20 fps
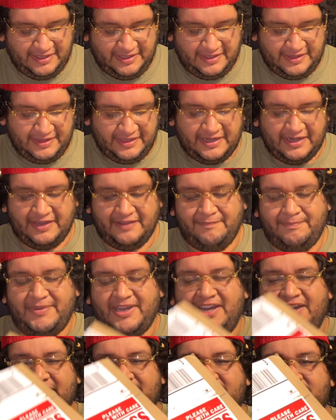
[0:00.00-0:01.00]
that I
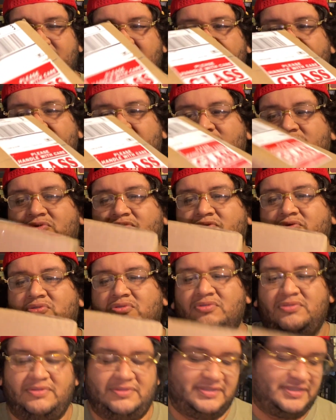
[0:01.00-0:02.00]
bought.
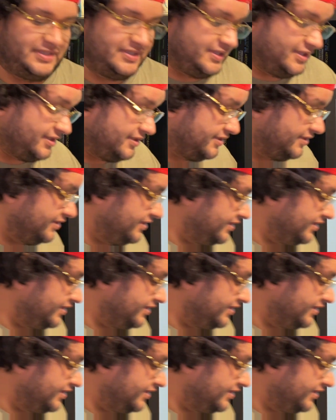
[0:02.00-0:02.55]
On to the